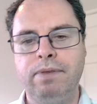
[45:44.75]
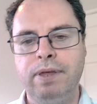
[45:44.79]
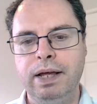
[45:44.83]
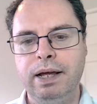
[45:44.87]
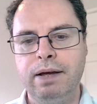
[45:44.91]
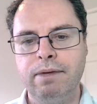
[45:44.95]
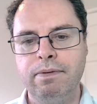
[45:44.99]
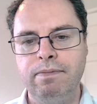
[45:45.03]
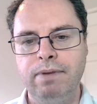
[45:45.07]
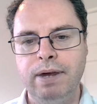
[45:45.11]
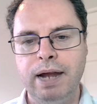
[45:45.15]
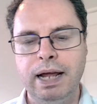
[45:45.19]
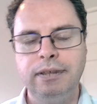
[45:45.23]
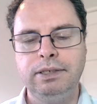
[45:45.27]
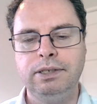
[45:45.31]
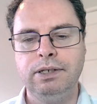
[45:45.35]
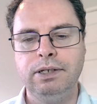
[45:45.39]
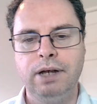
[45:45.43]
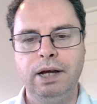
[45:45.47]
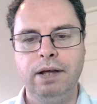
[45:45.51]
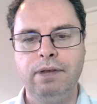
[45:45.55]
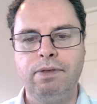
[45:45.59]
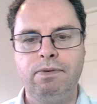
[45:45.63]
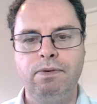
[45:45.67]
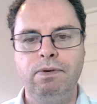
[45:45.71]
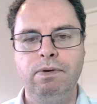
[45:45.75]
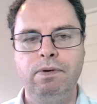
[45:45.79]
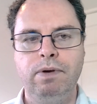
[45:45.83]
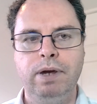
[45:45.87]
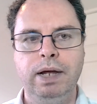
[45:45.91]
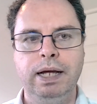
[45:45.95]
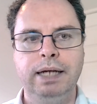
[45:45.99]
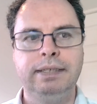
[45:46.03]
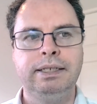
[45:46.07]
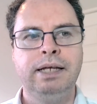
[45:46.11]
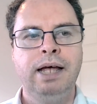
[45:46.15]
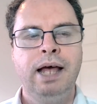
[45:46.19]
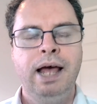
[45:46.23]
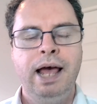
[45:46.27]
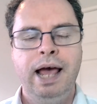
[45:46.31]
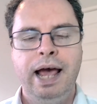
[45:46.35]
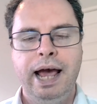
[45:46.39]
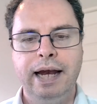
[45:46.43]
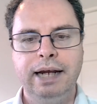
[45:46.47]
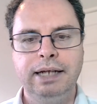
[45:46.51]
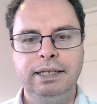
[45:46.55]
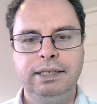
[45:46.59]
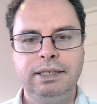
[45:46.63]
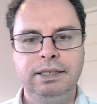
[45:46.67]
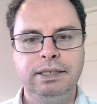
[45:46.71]
if Leinster get through this and
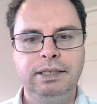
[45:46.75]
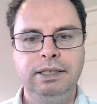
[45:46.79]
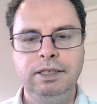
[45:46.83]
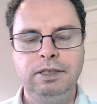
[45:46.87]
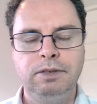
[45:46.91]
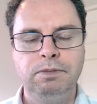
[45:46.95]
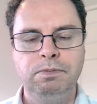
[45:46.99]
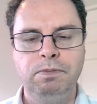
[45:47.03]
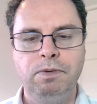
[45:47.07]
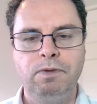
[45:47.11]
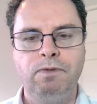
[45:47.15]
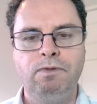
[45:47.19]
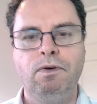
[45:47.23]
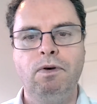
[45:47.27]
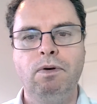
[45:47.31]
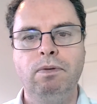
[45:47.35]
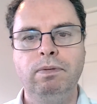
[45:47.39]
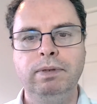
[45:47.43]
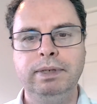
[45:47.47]
it's a decent performance,